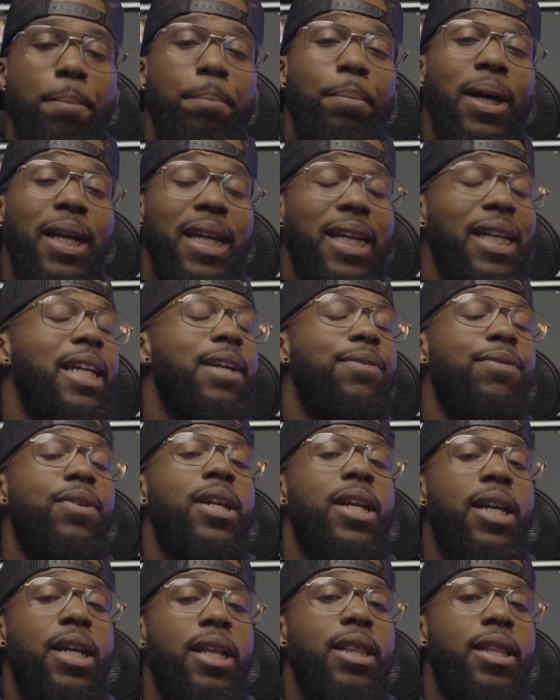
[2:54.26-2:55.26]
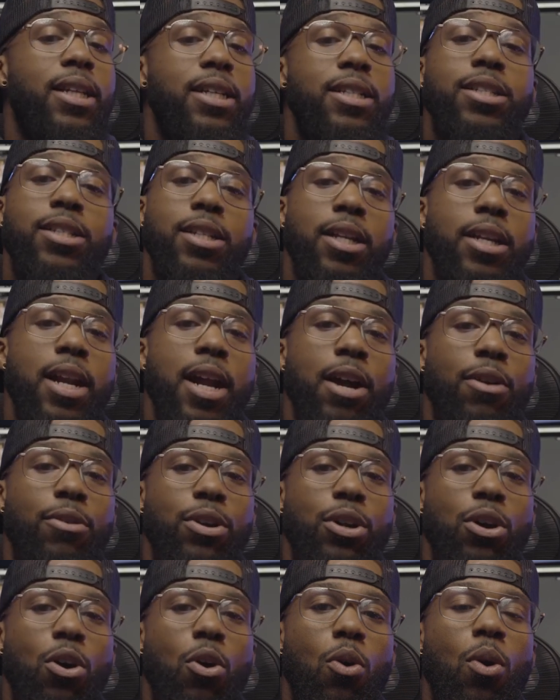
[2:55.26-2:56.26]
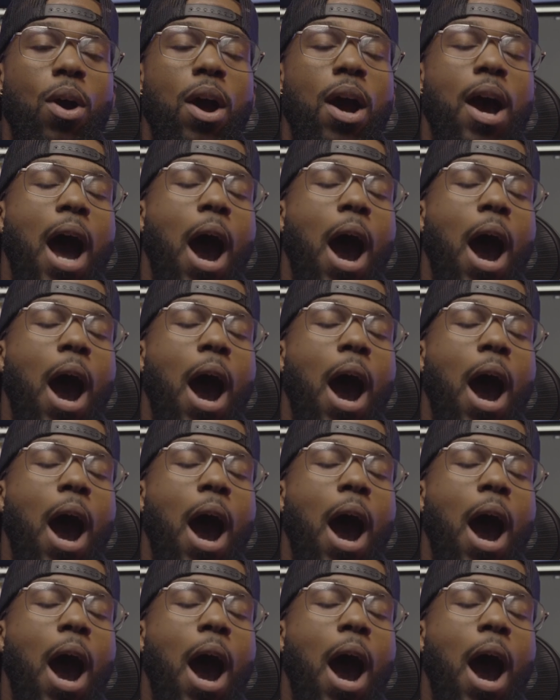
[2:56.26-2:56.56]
But even in this scenario,